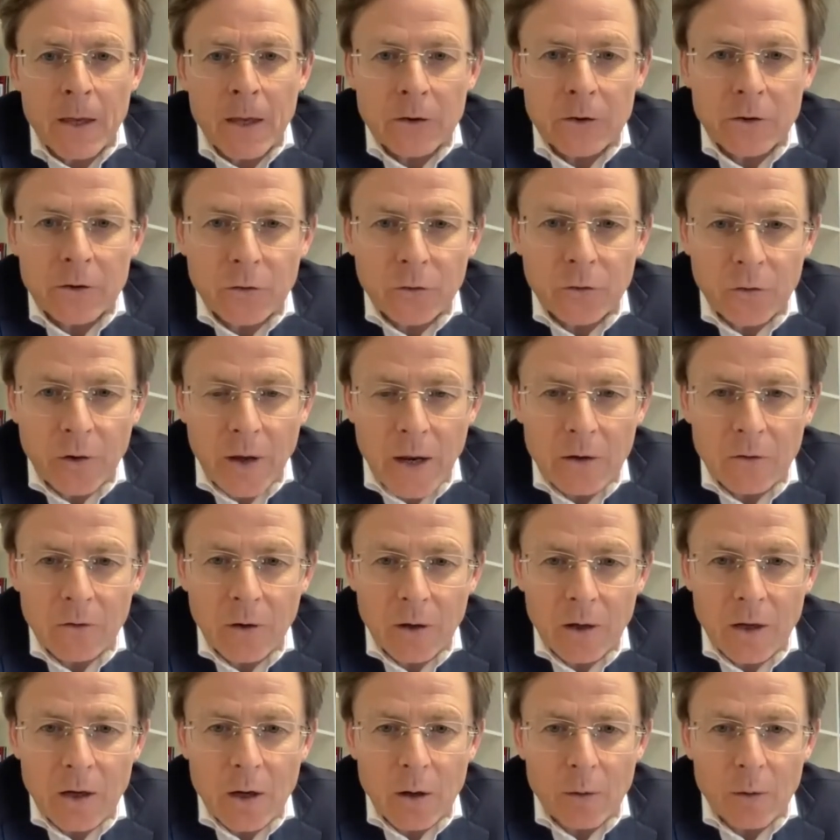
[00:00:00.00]

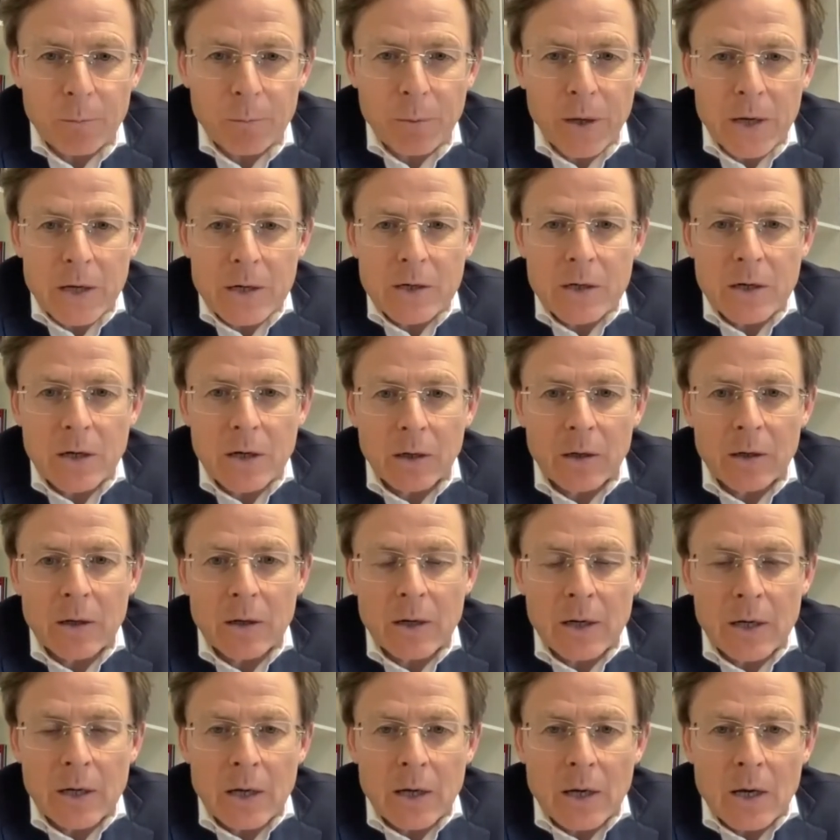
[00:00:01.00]
dissenting opinion